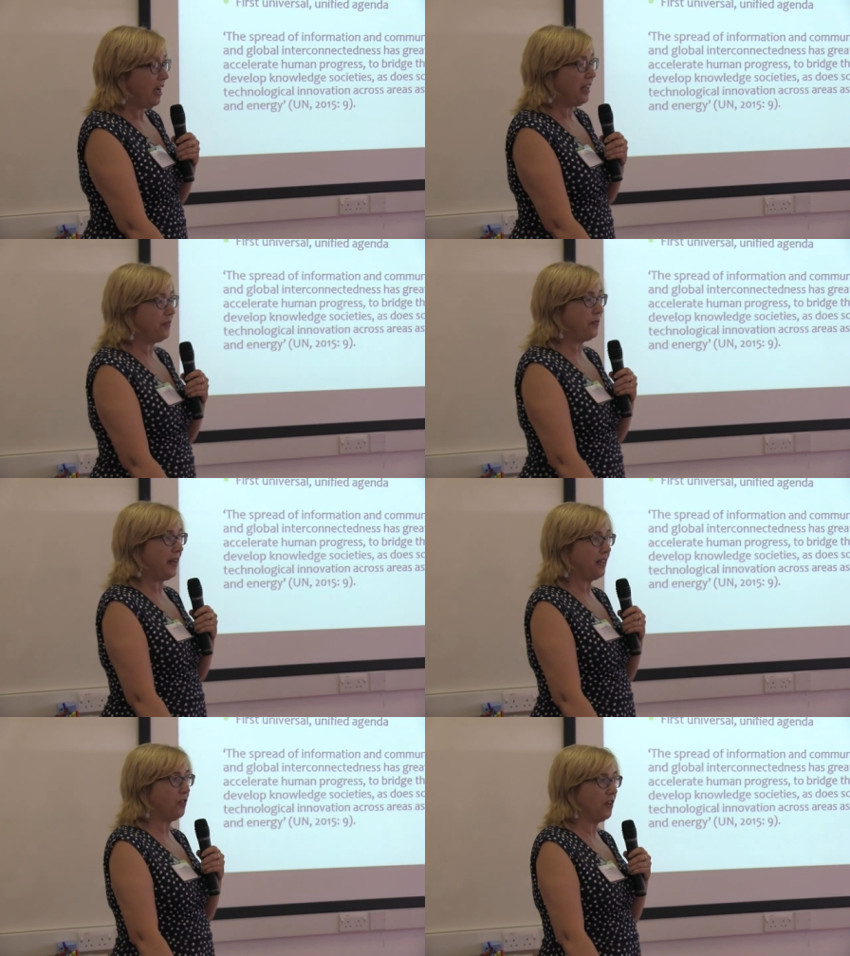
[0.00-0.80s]
And in
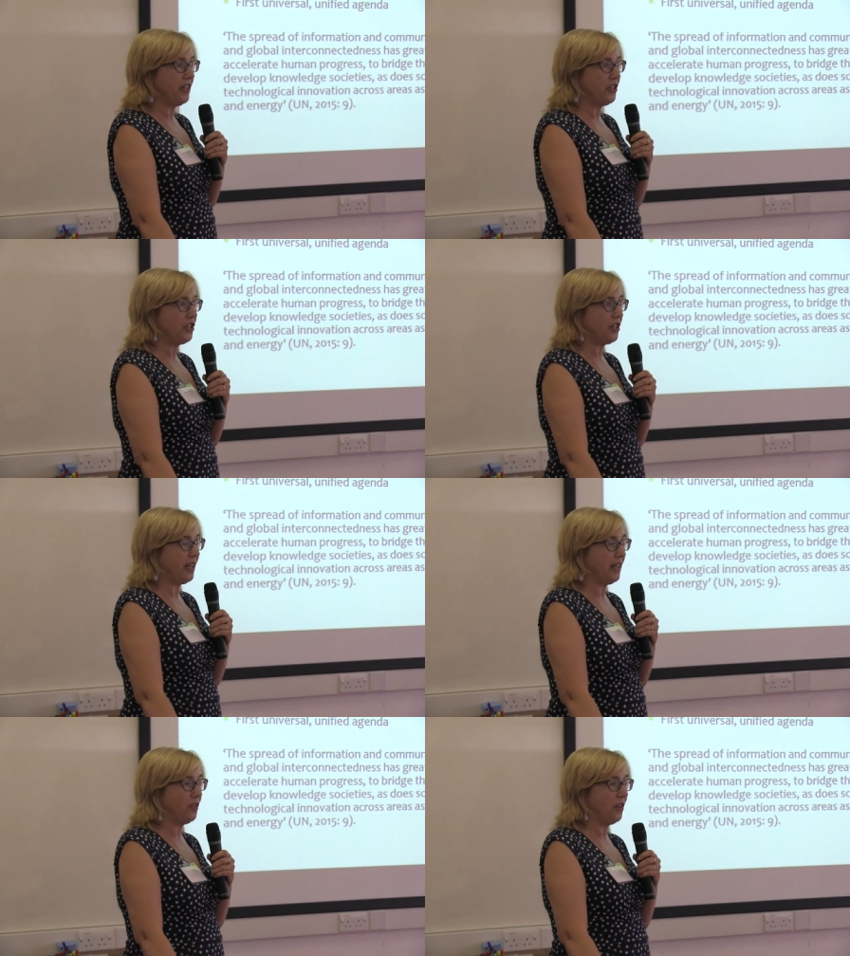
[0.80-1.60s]
fact knowledge
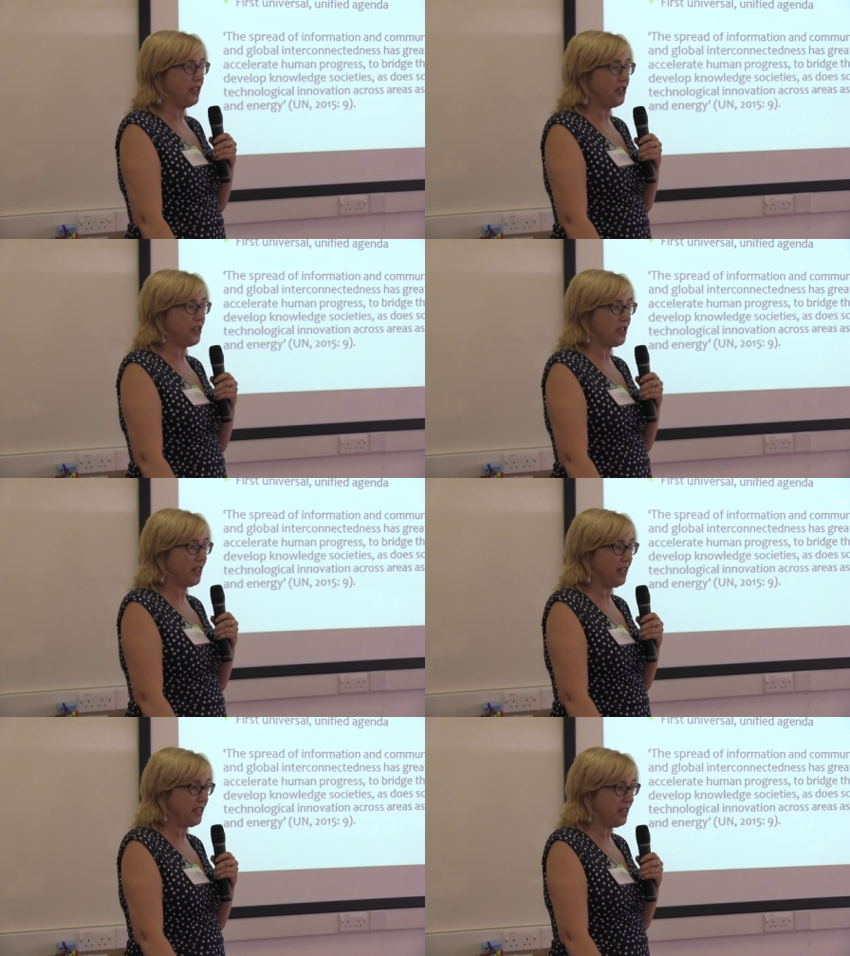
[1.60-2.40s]
and knowledge
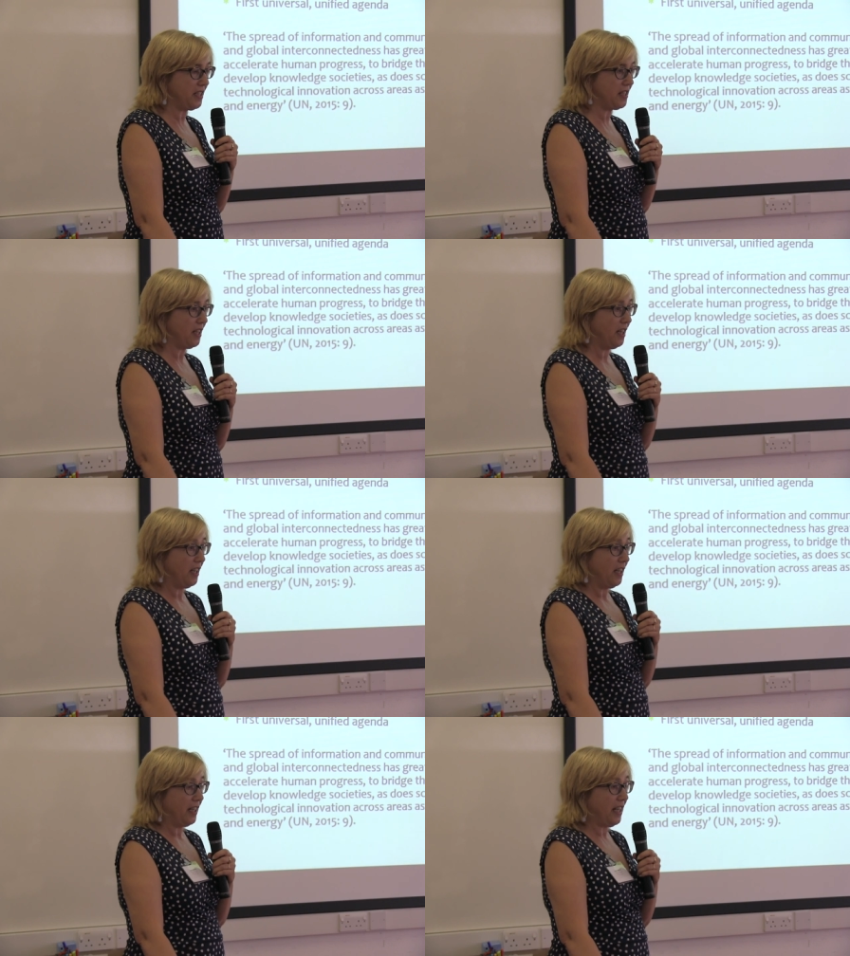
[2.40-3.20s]
societies
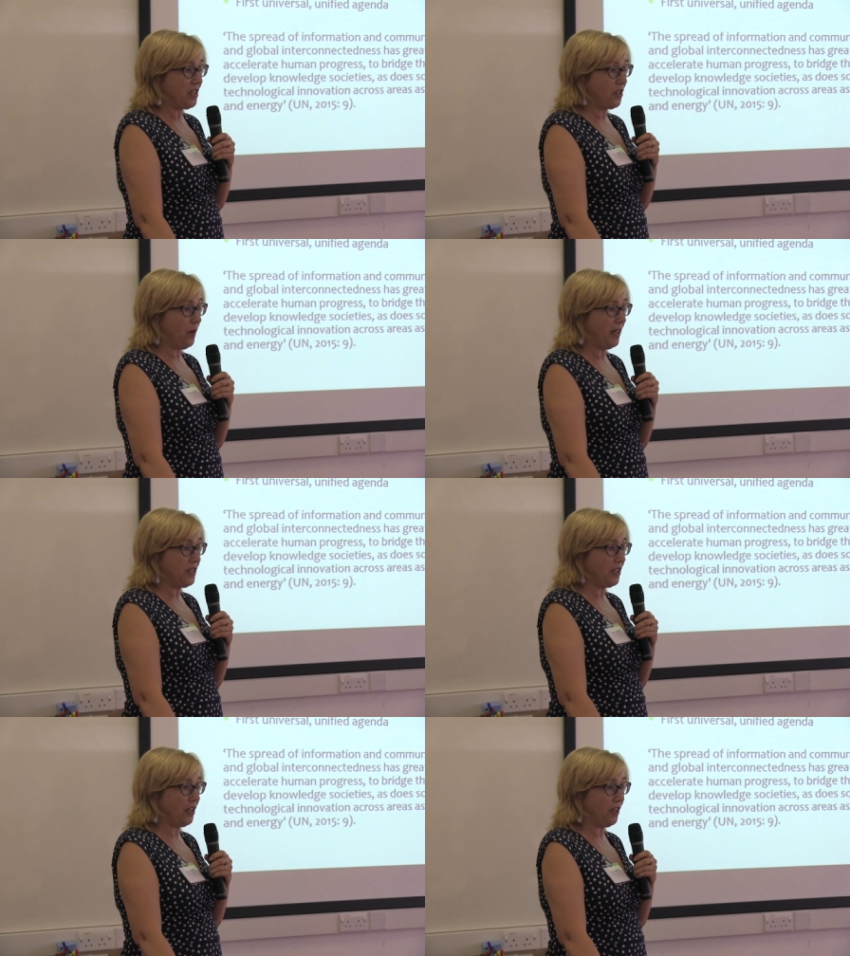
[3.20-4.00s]
gets
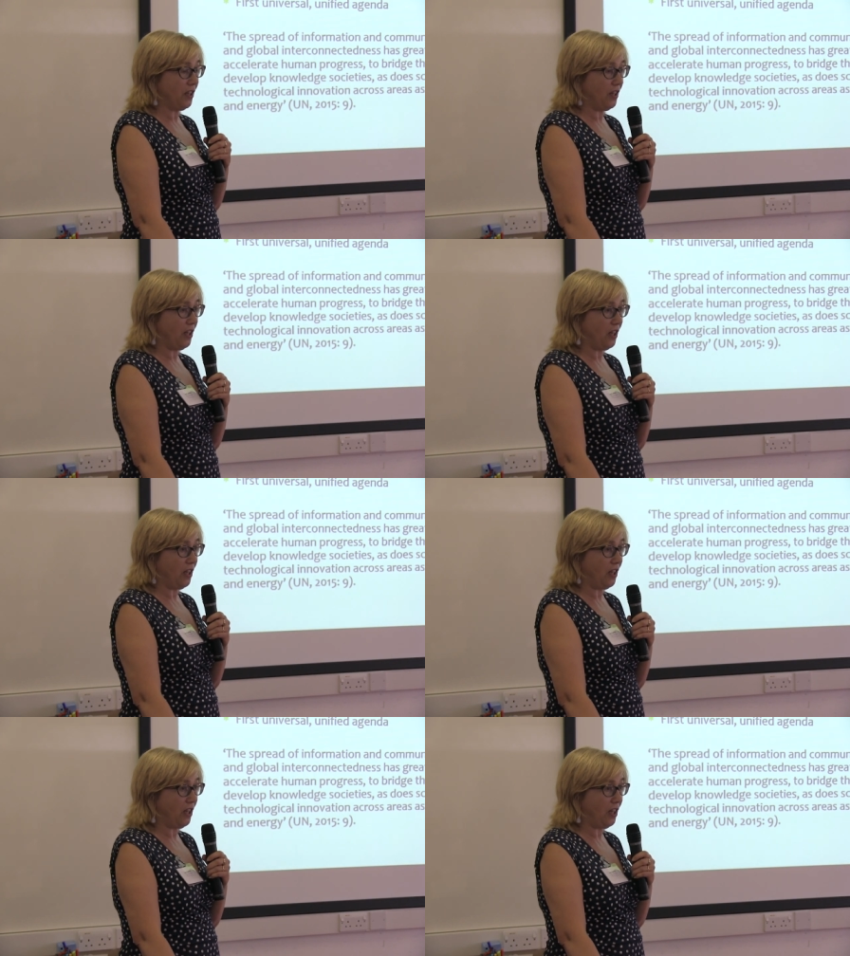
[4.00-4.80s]
quite a,
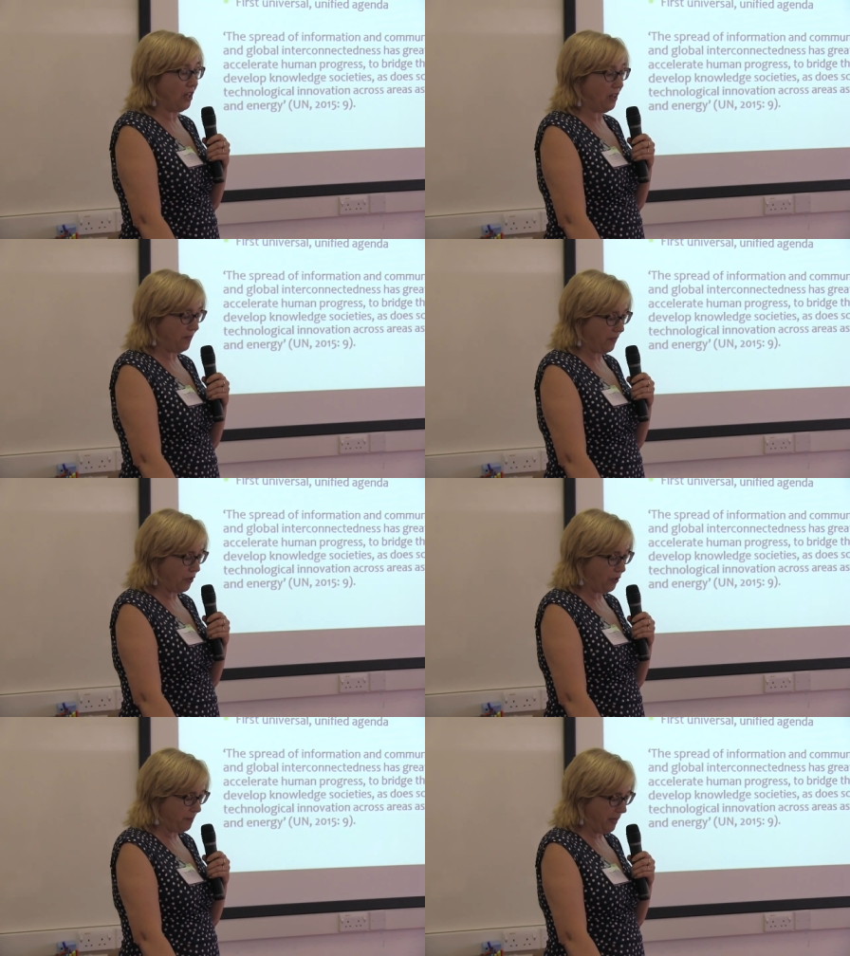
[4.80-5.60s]
a
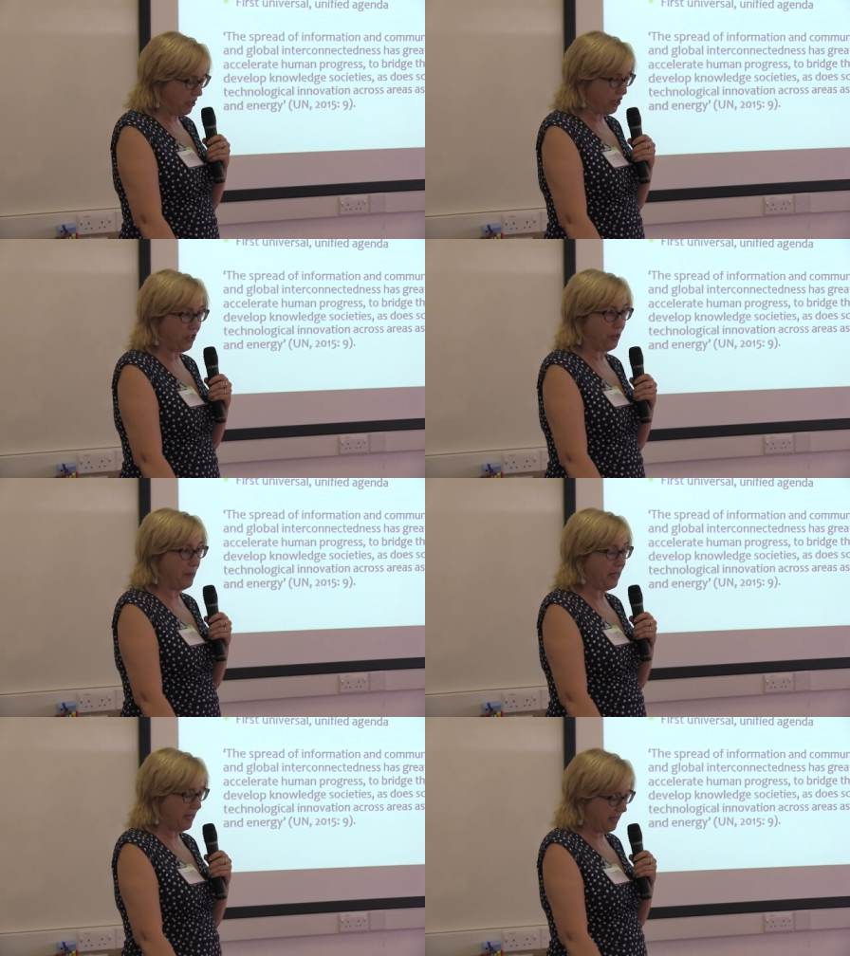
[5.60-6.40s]
good mention at
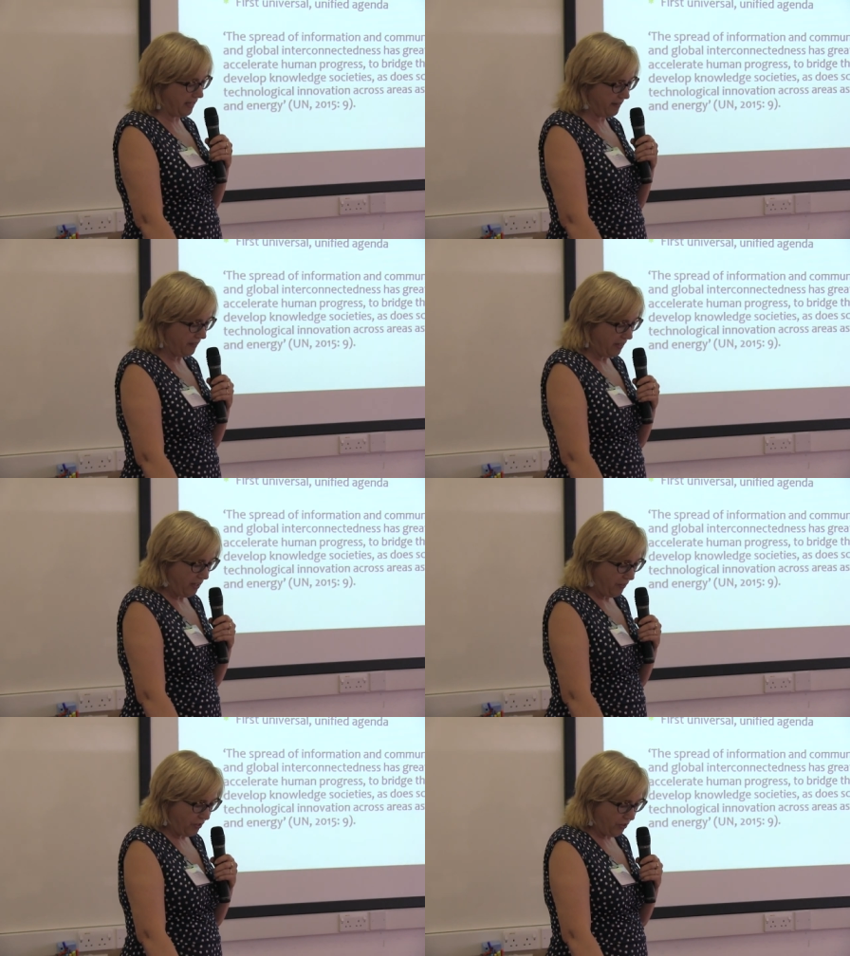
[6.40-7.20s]
the beginning,
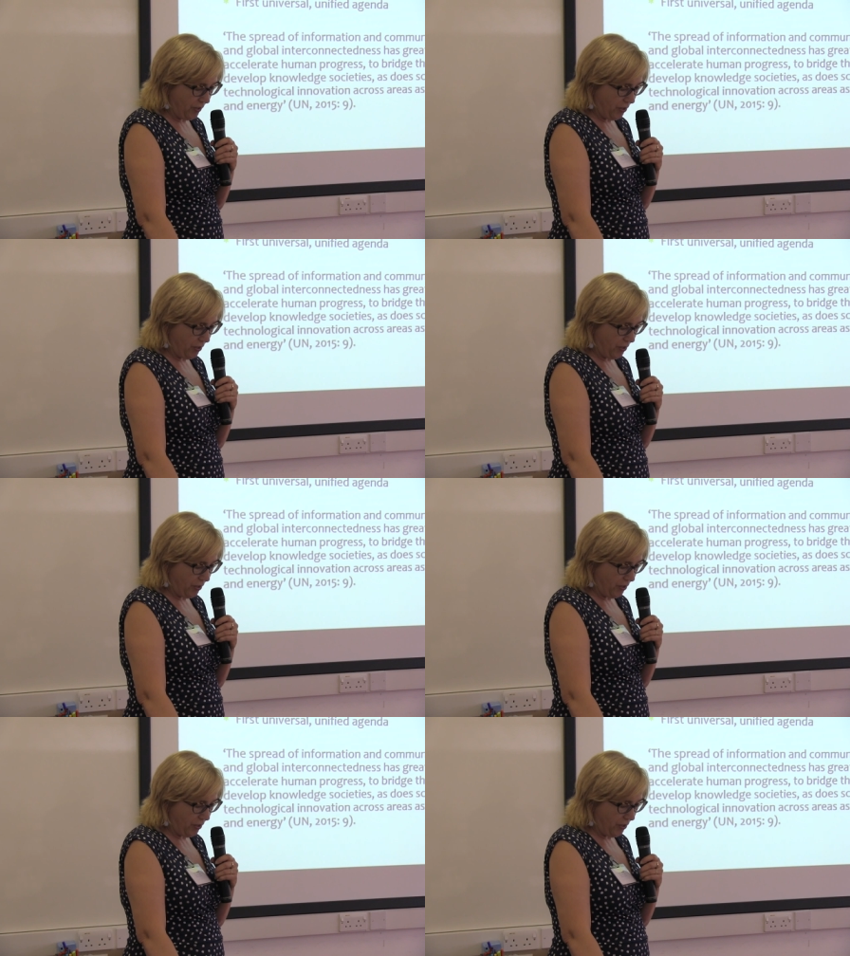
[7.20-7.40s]
that you